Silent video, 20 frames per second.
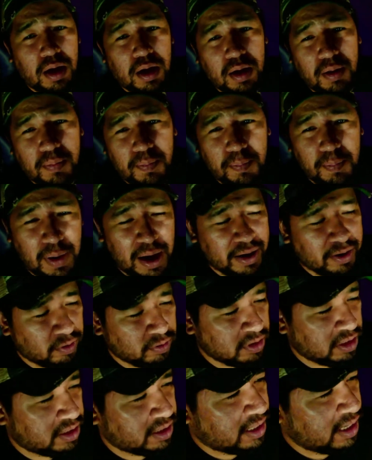My
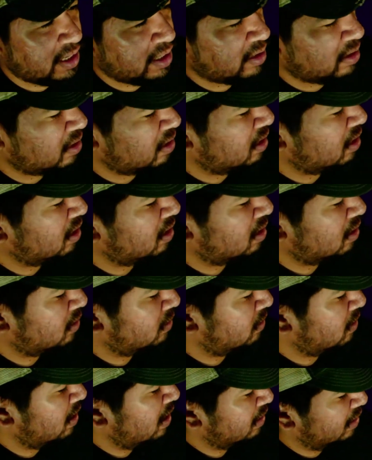only thing,
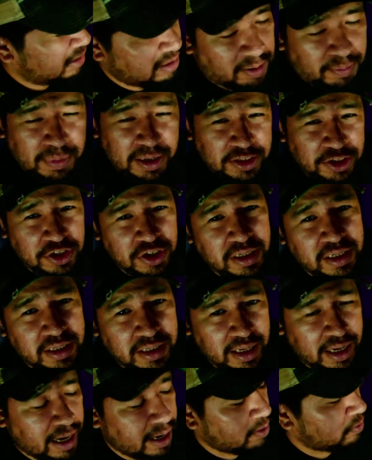and then I'll mention it
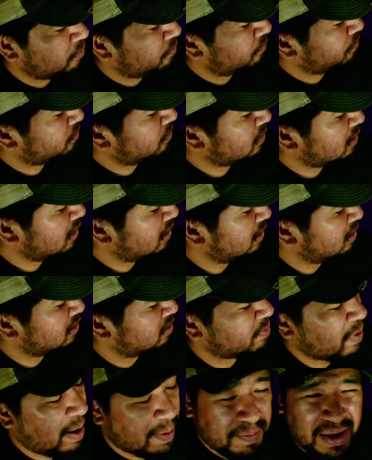now, is
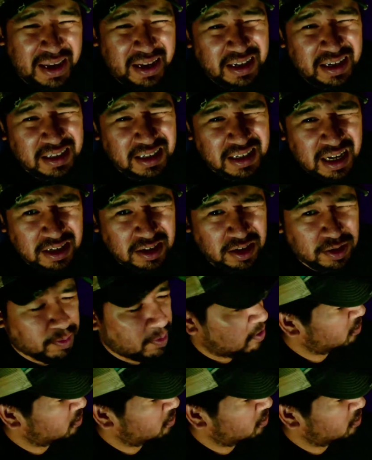my pinky is kind of small,